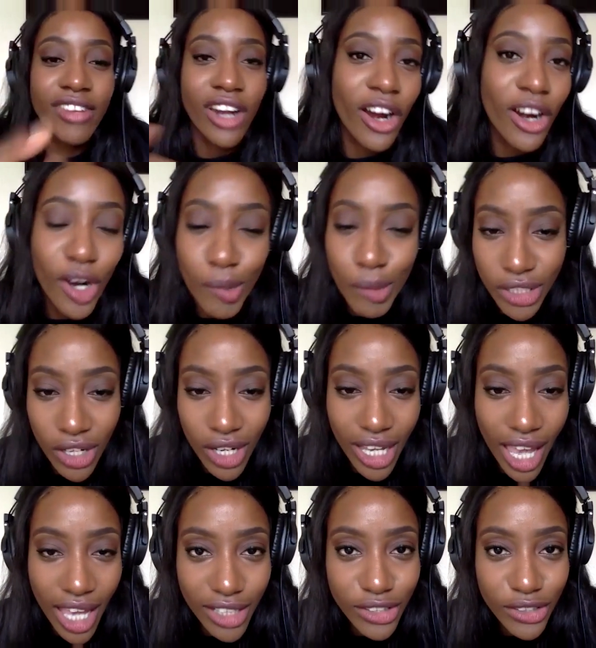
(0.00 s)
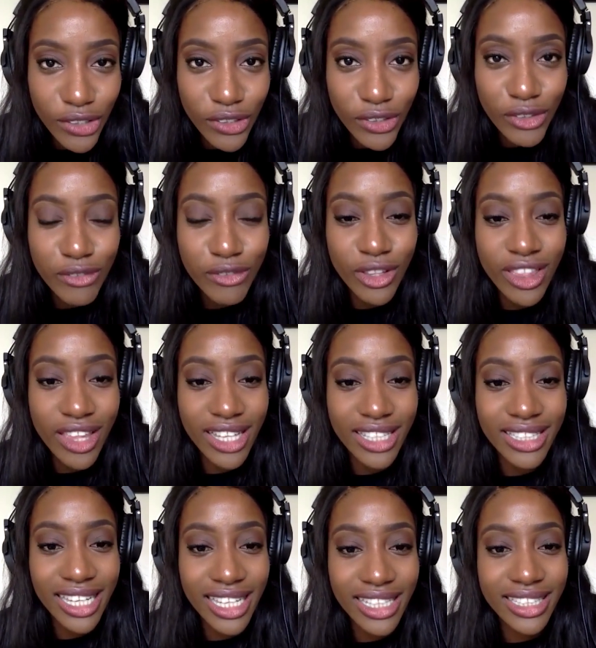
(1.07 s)
Hart almost got canceled for things
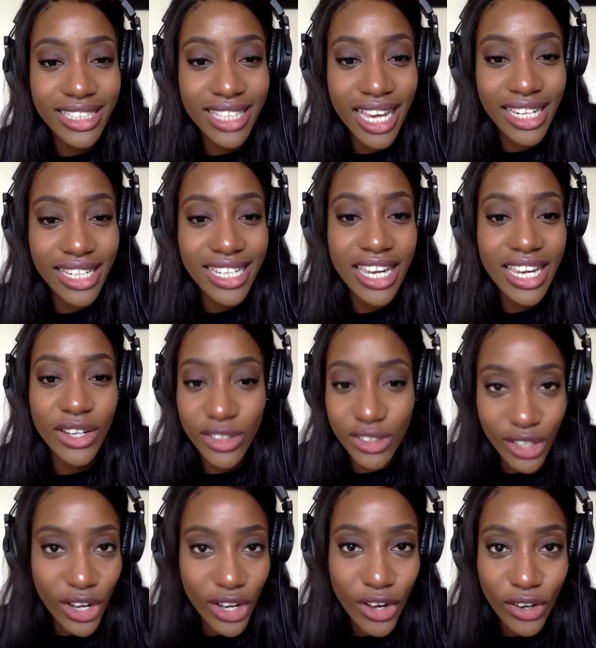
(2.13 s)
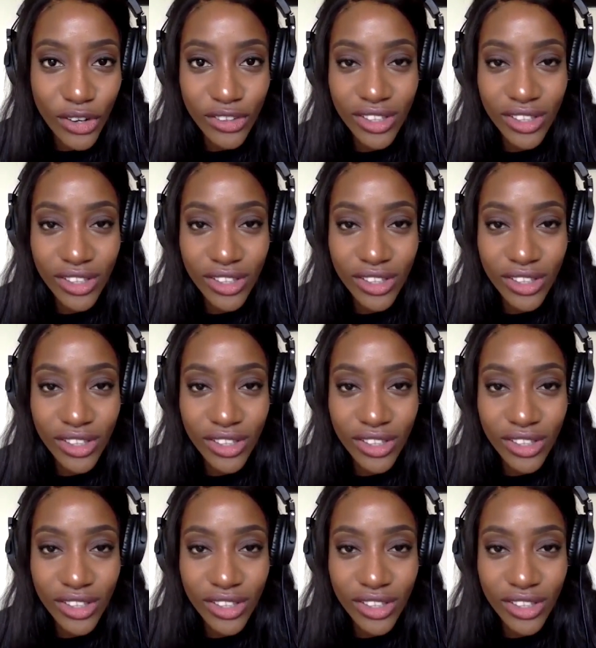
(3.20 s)
yeah. he said years ago.